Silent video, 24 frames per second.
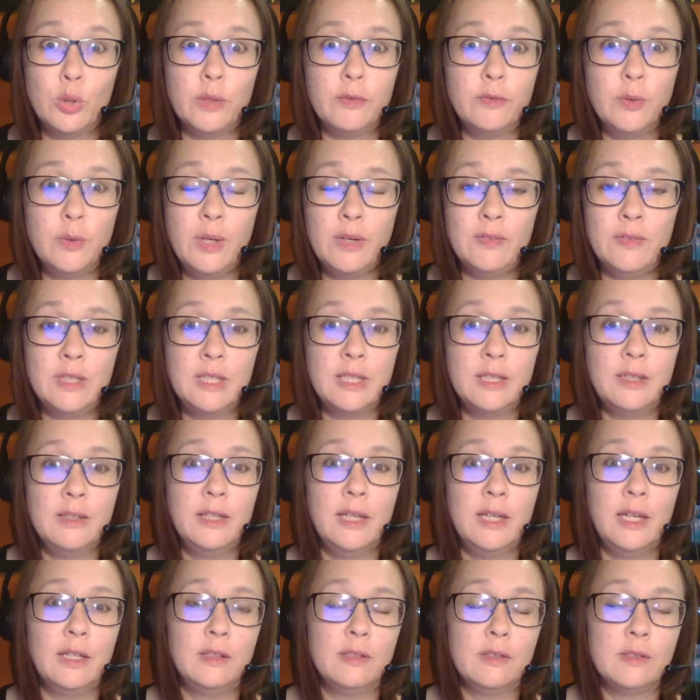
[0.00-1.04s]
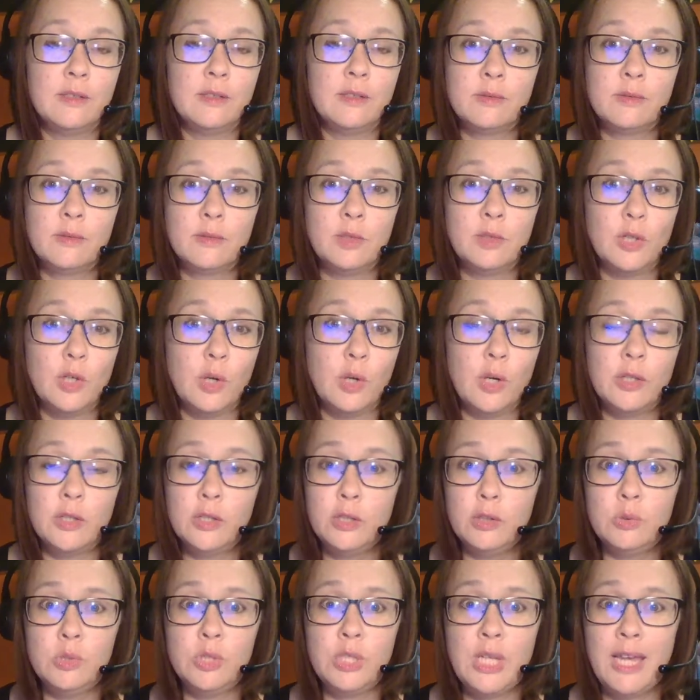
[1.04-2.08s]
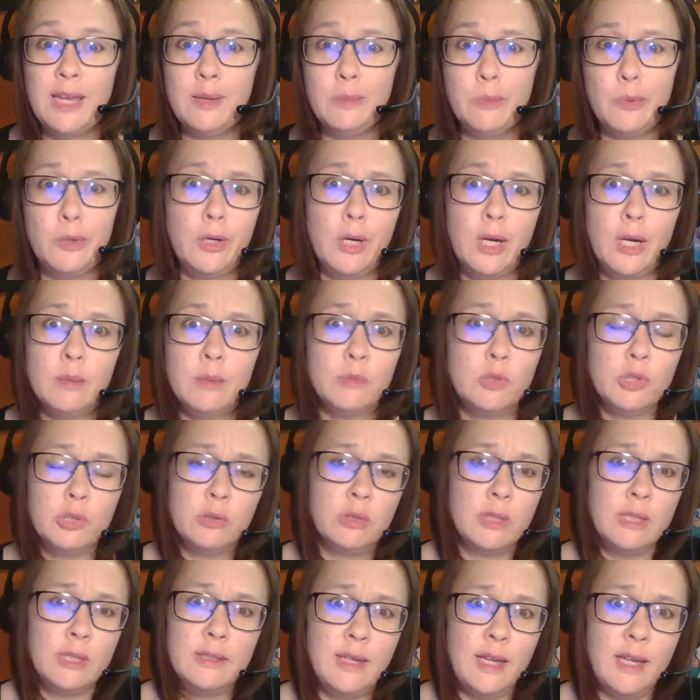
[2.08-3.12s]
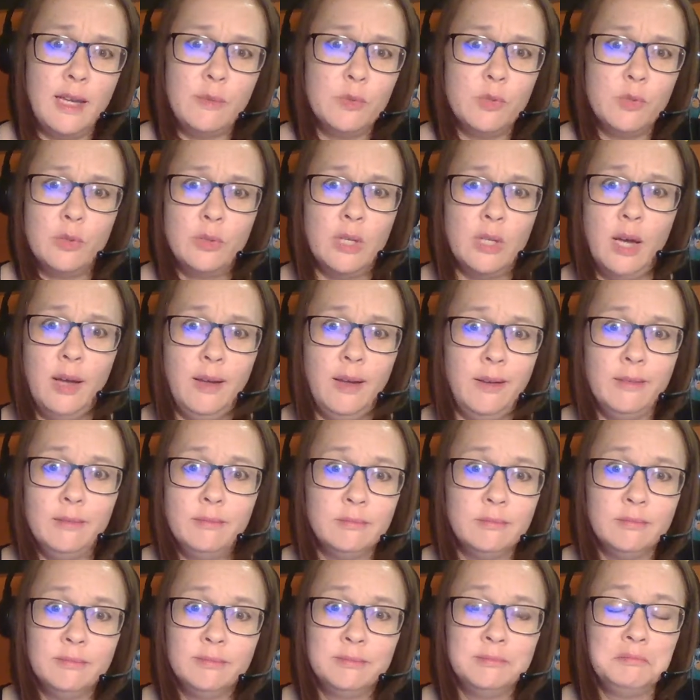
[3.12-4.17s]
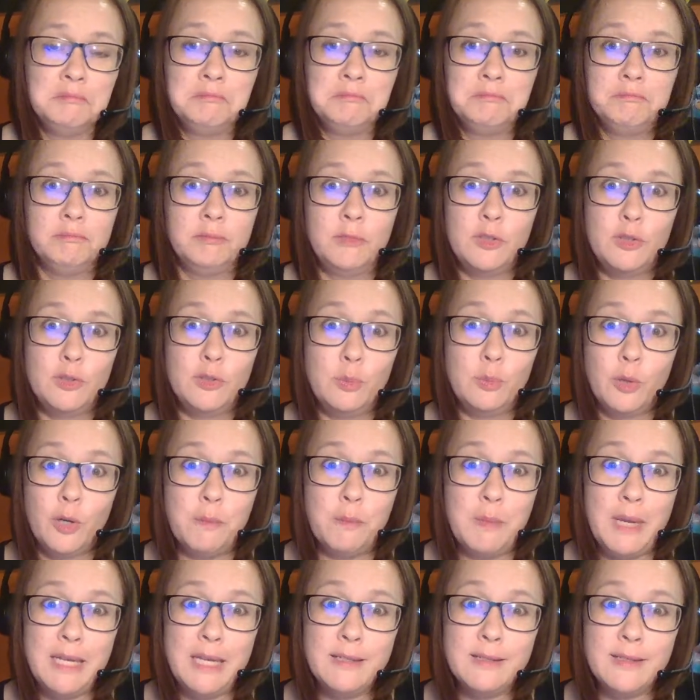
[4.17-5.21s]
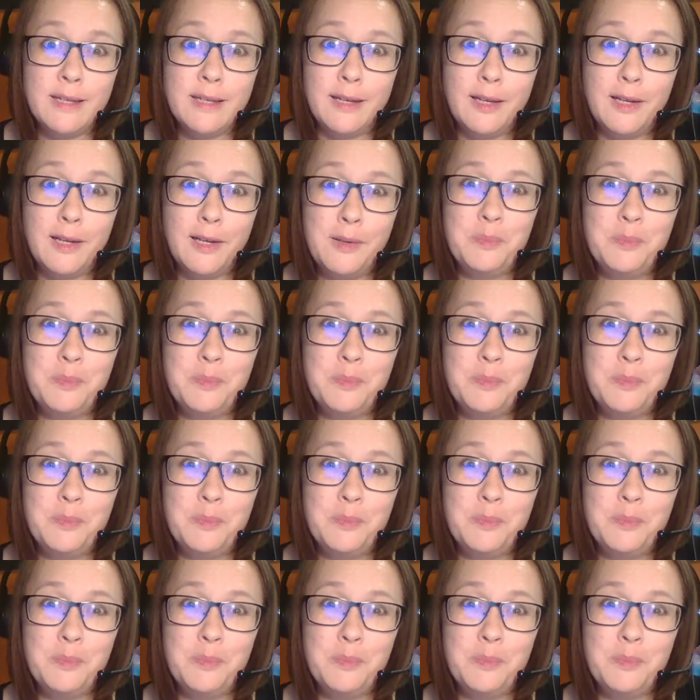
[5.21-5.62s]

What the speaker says: If you have a kid that is, a huge gamer, I'm sure these games are not super amazing.